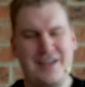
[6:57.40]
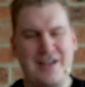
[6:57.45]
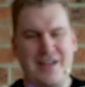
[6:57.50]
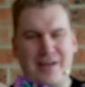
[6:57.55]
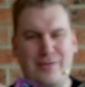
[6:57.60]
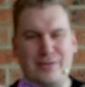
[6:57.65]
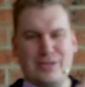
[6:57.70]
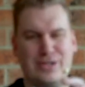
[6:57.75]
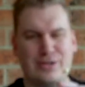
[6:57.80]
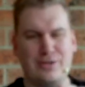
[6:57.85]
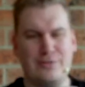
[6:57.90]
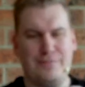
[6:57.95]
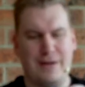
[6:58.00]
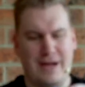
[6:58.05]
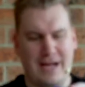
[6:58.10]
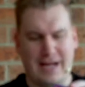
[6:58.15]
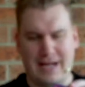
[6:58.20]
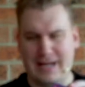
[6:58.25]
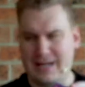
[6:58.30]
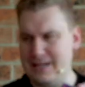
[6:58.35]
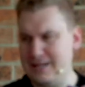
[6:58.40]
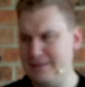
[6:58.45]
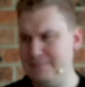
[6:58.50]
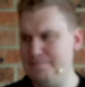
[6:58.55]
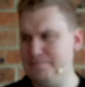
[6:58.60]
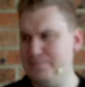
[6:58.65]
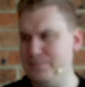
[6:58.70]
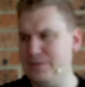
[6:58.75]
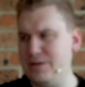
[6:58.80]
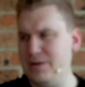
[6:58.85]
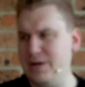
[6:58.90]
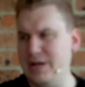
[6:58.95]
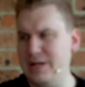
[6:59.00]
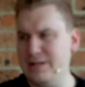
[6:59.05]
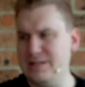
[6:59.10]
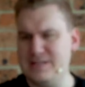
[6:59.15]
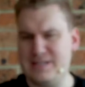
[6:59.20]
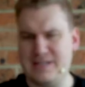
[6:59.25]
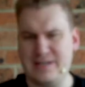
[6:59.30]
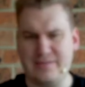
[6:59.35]
That was a good pack.
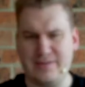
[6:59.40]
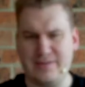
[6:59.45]
Alright, let's keep